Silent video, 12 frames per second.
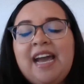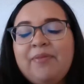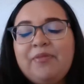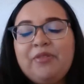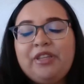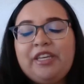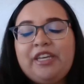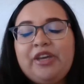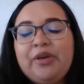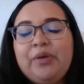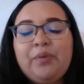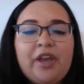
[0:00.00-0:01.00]
I'm
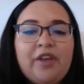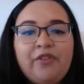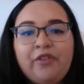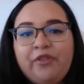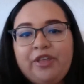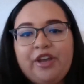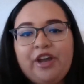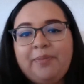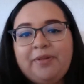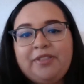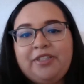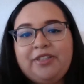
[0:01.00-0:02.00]
really grateful for the
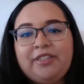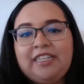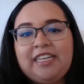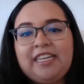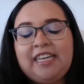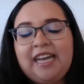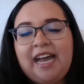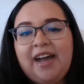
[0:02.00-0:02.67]
opportunity